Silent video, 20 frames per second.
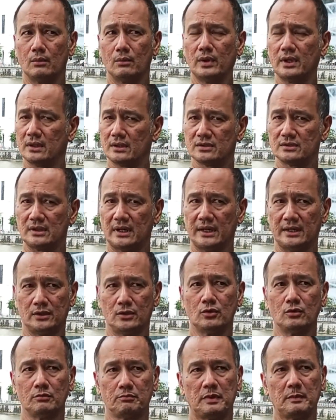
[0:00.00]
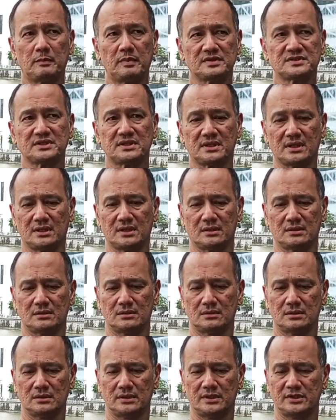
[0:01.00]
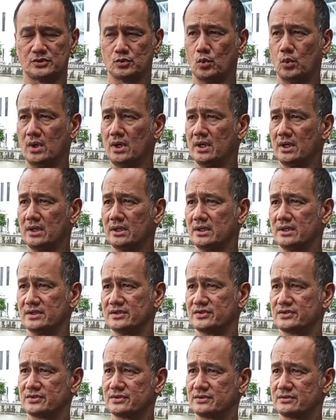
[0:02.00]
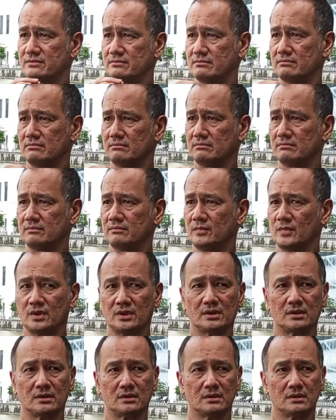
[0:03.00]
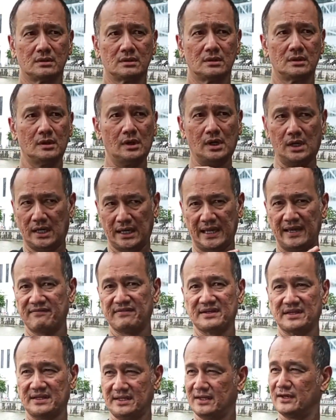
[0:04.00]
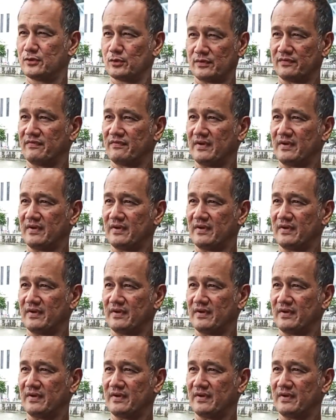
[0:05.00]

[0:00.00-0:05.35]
Wait, I know people say that his word is, heaven and earth will